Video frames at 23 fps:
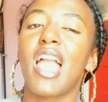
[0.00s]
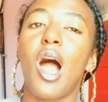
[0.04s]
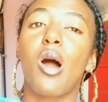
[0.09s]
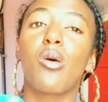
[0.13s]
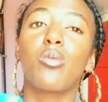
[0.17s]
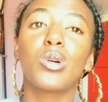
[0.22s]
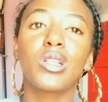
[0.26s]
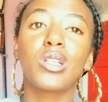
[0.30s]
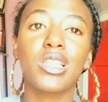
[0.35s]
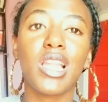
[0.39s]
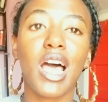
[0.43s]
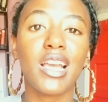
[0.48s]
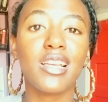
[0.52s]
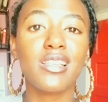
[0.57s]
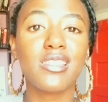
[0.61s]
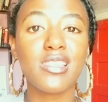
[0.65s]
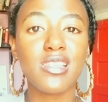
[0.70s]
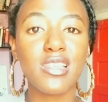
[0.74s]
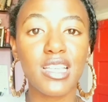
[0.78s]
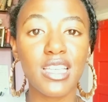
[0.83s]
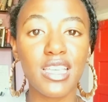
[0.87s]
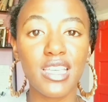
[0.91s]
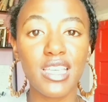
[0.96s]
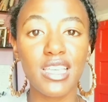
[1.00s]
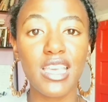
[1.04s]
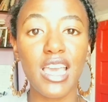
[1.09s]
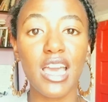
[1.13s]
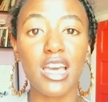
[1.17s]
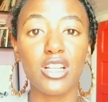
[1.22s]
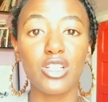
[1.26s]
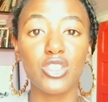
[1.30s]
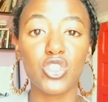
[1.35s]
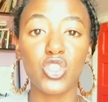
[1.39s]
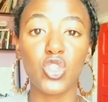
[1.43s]
I would like to
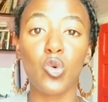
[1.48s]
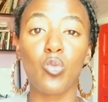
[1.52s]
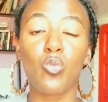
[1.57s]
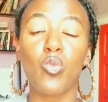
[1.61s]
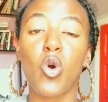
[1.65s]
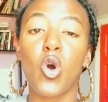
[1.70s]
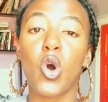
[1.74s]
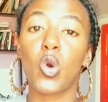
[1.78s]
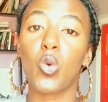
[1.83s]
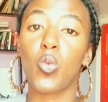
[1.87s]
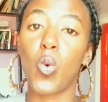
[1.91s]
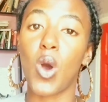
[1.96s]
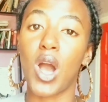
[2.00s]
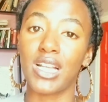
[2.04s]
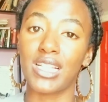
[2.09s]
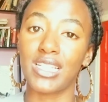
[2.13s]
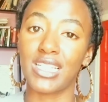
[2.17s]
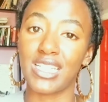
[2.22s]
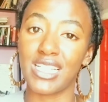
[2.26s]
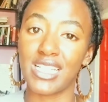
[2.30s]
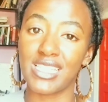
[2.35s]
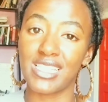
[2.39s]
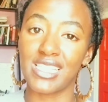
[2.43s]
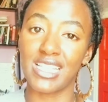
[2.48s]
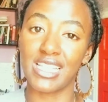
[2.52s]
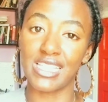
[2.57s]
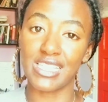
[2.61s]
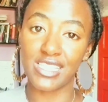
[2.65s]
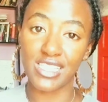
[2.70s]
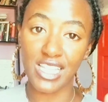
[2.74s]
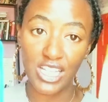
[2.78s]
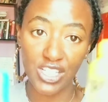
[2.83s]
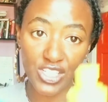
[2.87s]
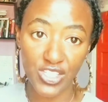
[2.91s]
get into more what is in
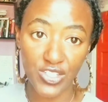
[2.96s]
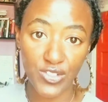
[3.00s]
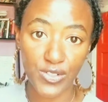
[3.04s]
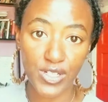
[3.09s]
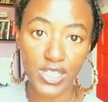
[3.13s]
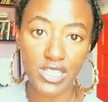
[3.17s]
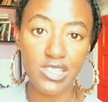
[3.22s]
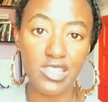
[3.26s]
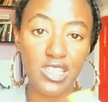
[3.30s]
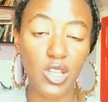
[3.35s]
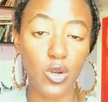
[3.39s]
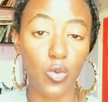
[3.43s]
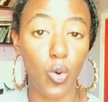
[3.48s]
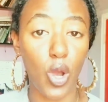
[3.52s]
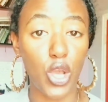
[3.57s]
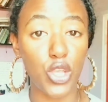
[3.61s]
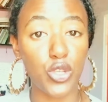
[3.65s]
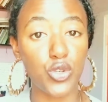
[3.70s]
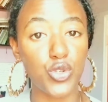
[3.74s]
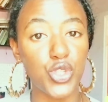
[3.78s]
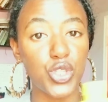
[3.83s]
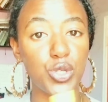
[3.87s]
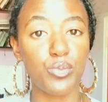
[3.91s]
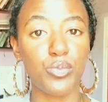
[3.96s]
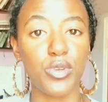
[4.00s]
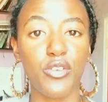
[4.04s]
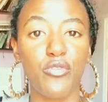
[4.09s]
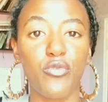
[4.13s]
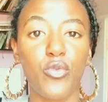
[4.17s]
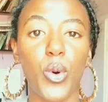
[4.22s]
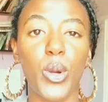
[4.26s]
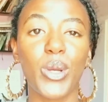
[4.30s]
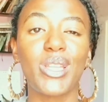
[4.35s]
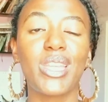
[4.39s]
sunscreens and what you should be
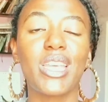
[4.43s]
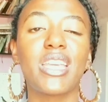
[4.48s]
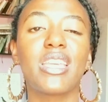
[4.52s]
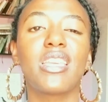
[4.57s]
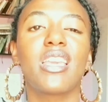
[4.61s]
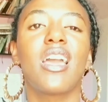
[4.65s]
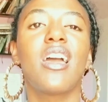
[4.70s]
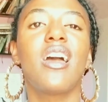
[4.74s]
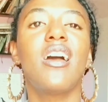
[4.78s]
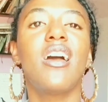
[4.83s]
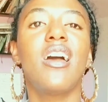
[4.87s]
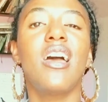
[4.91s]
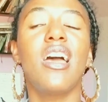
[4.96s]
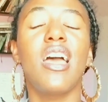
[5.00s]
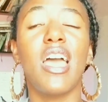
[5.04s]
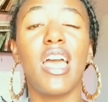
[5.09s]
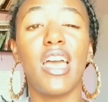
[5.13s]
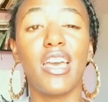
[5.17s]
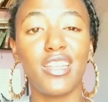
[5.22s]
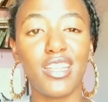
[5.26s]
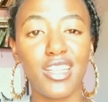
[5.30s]
avoiding in